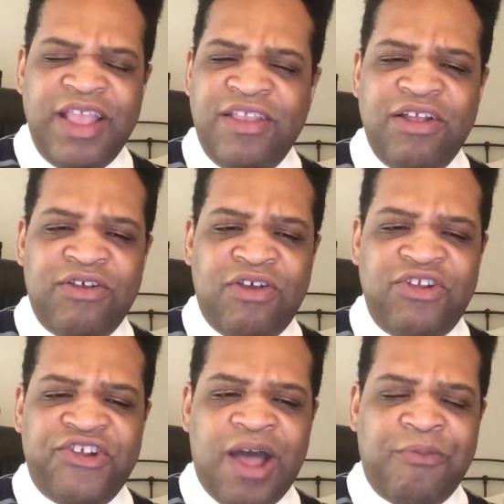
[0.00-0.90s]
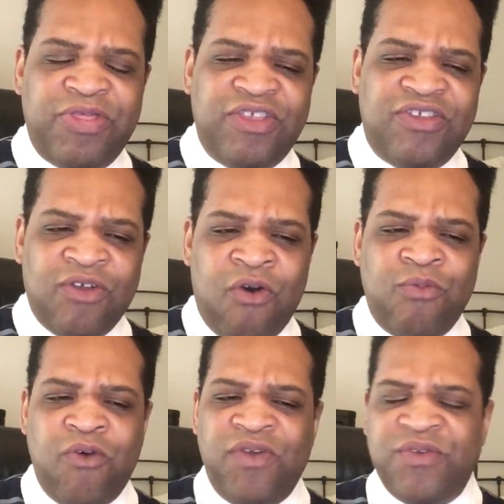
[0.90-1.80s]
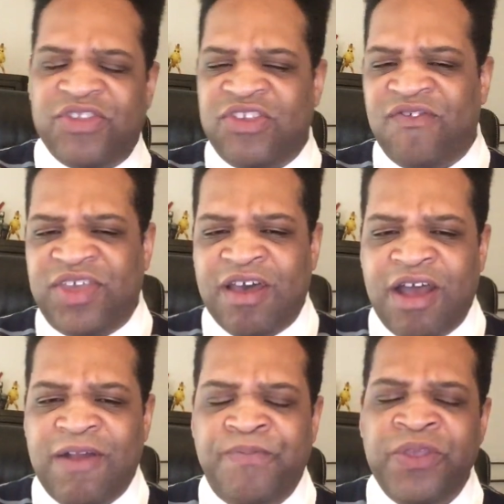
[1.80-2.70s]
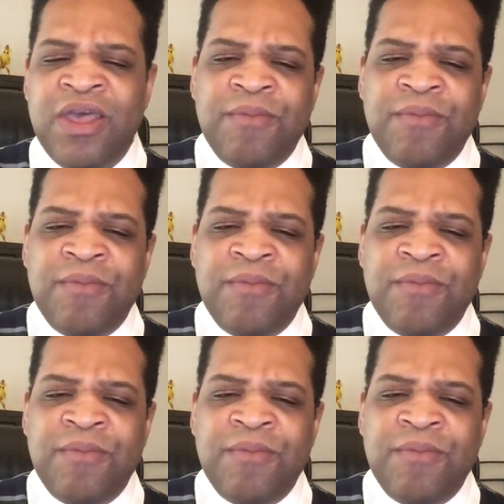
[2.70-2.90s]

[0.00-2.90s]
And they did a good job with this whole movie with Sivana.